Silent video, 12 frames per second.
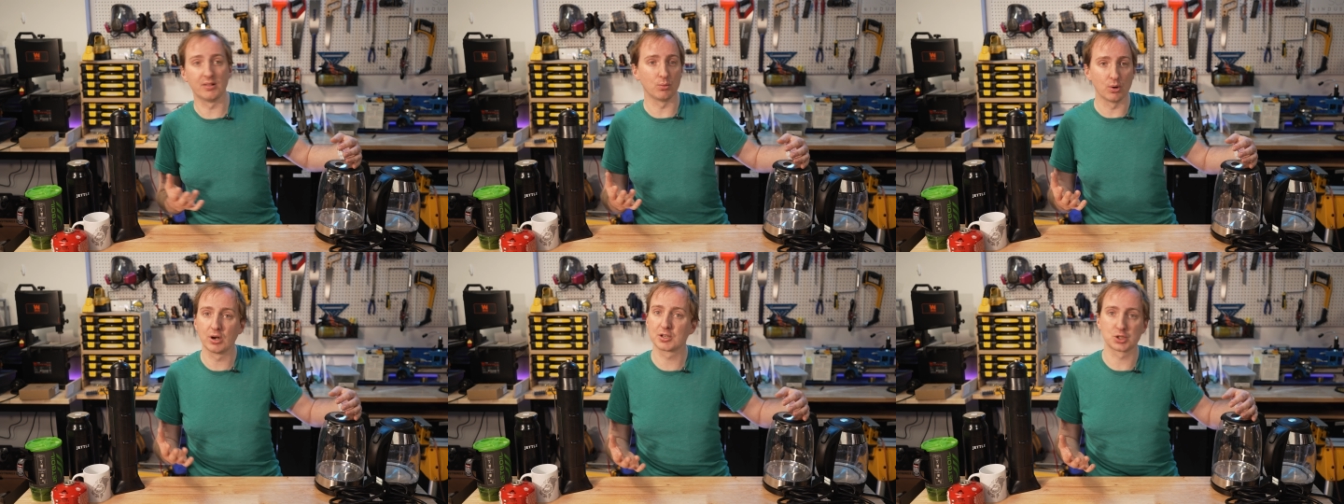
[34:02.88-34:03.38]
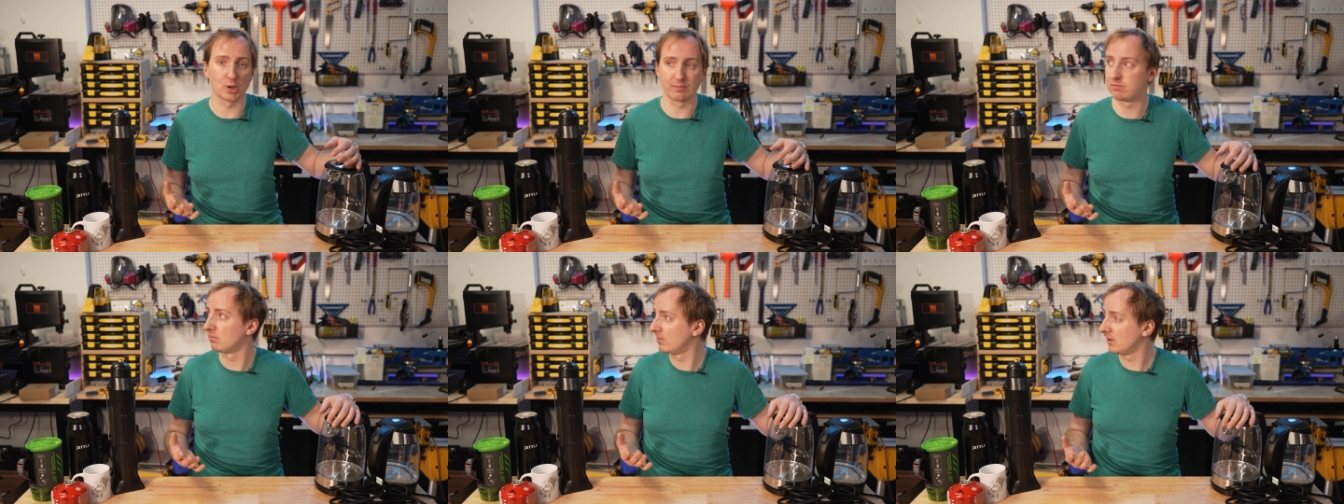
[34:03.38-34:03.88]
workshop
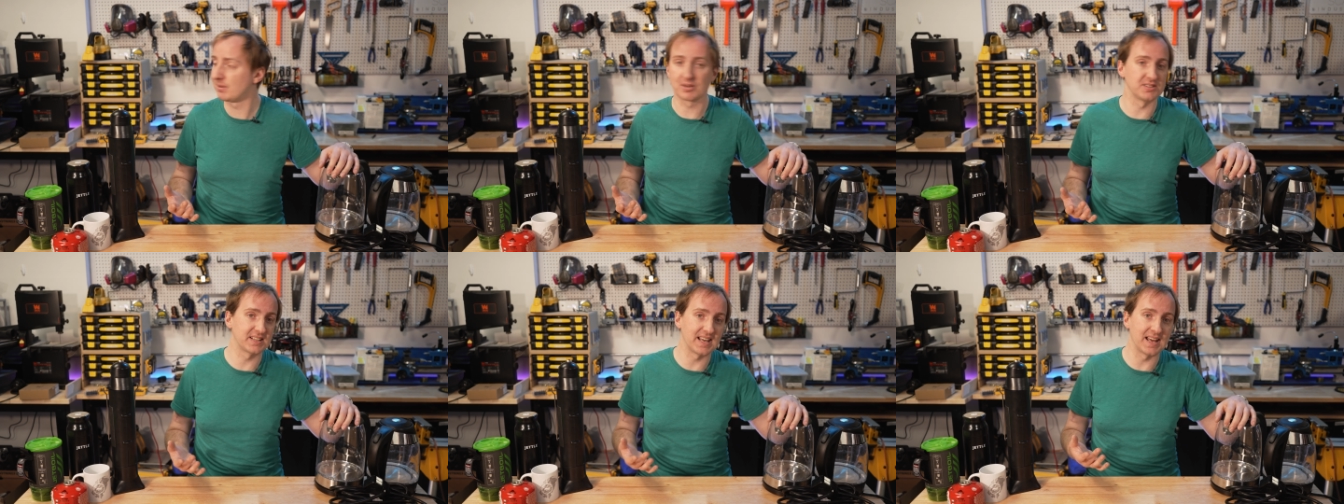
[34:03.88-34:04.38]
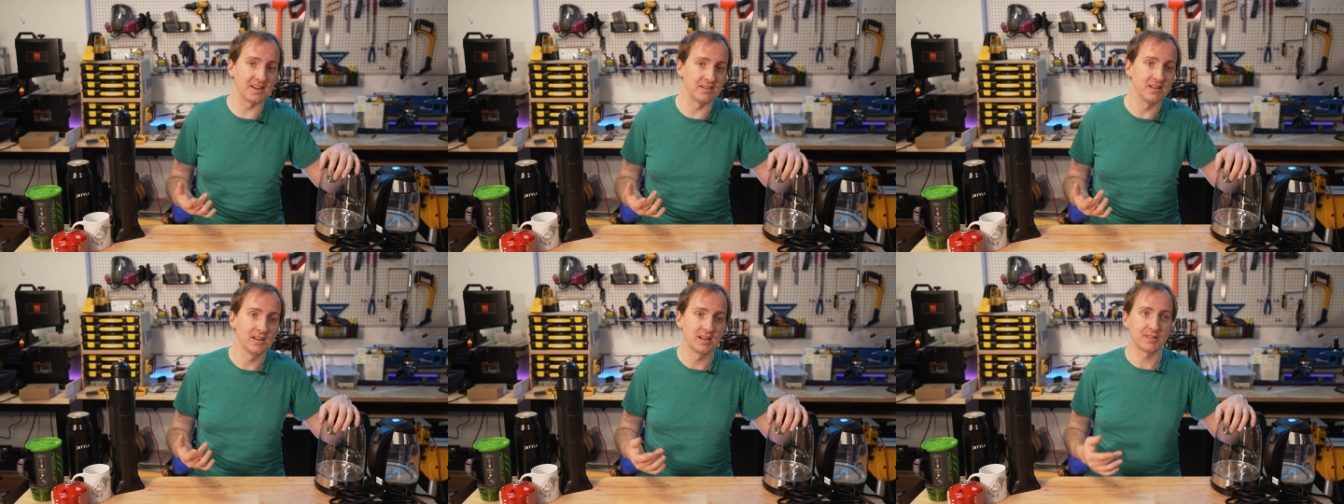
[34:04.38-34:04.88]
for a bit, because again,
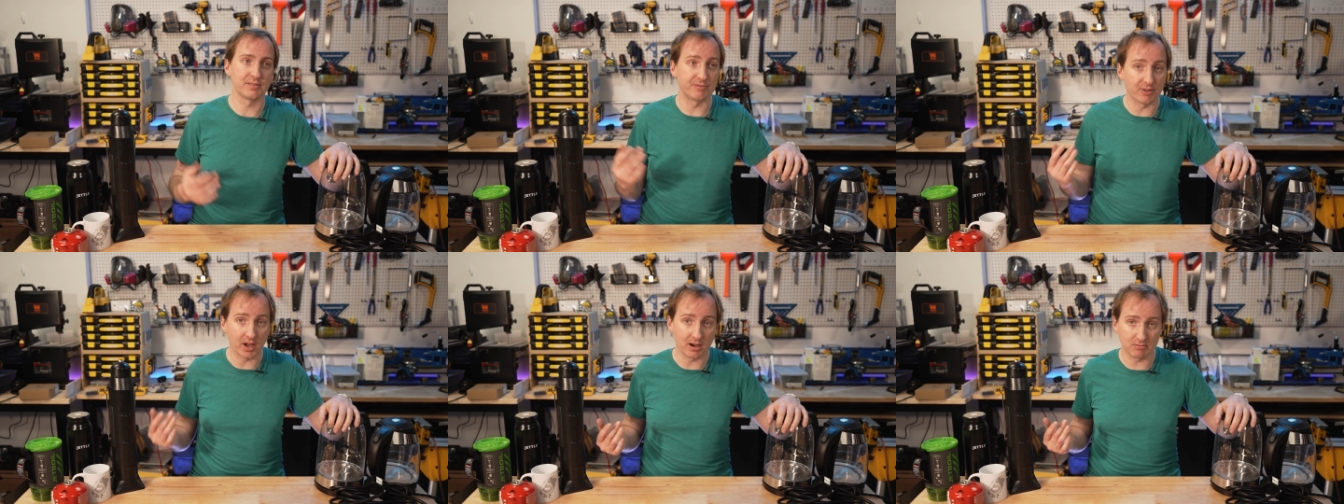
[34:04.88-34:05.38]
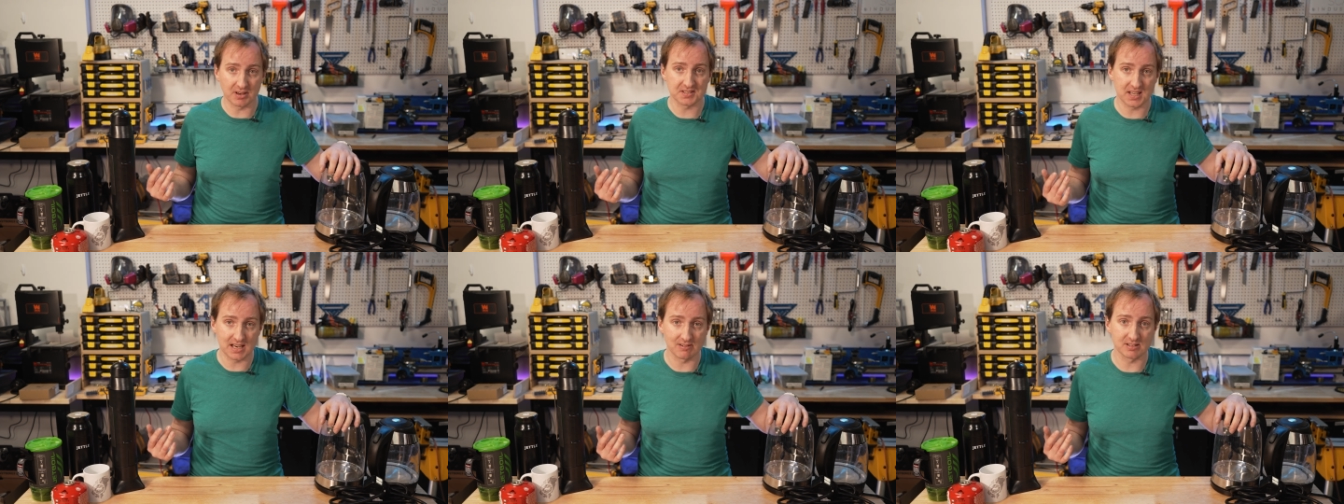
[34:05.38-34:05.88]
the fire risk
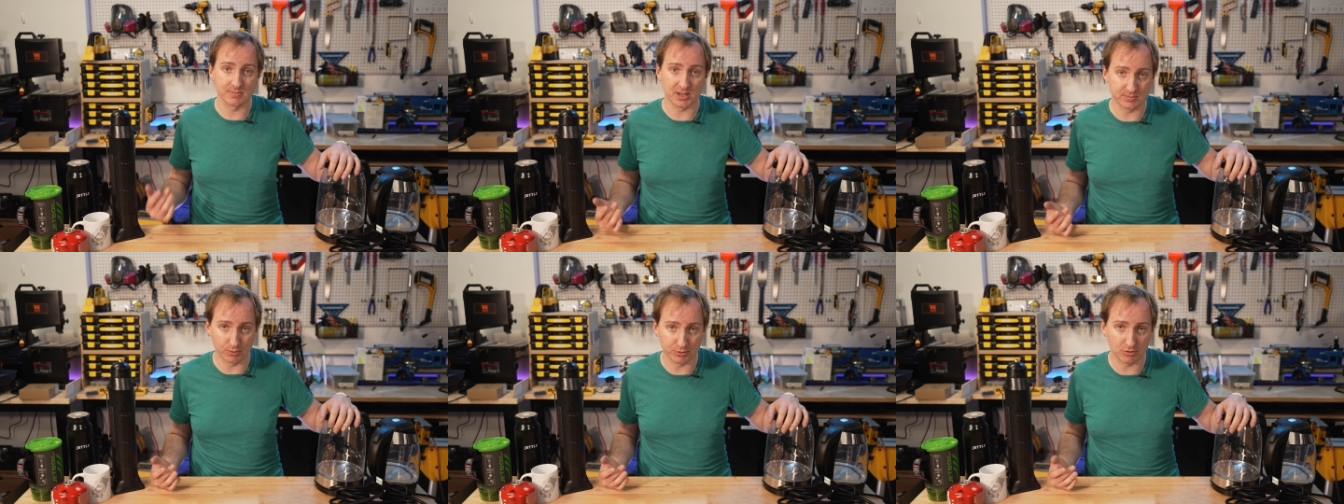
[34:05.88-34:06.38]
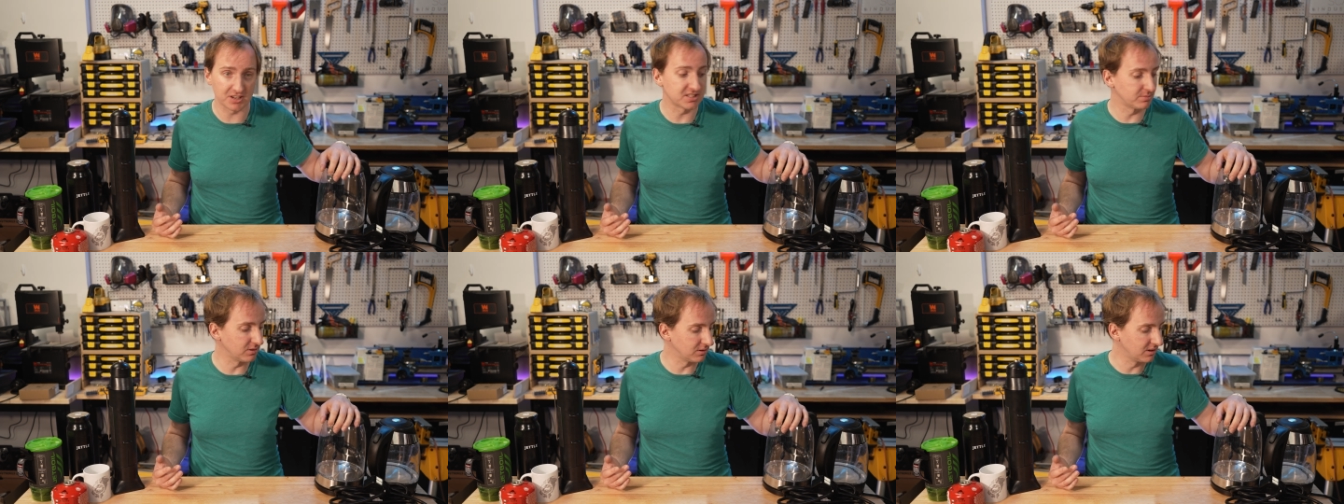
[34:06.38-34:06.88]
here is much more
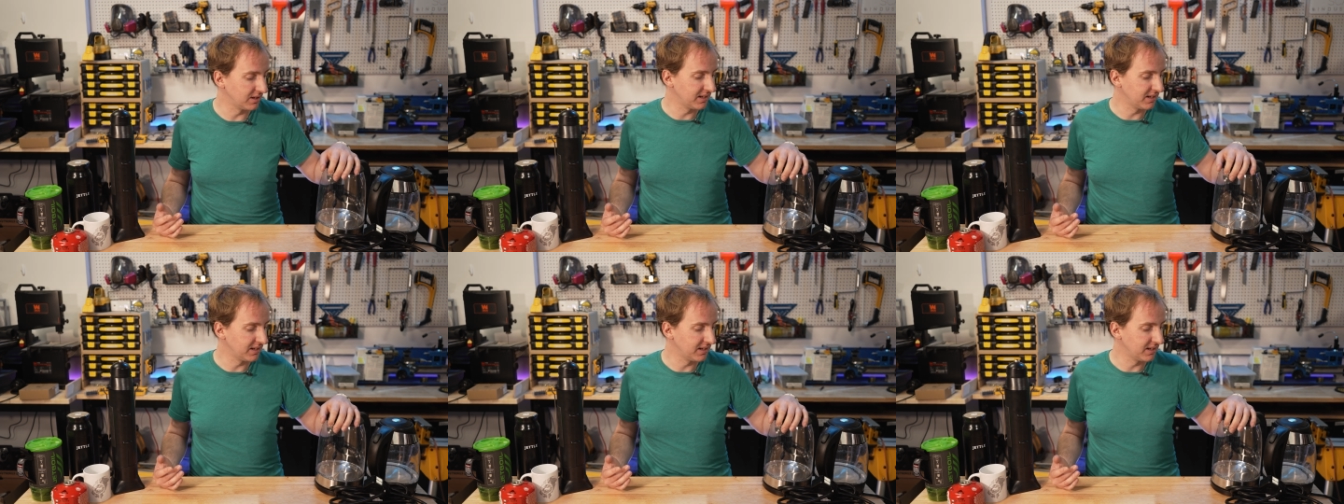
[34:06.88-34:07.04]
addressable.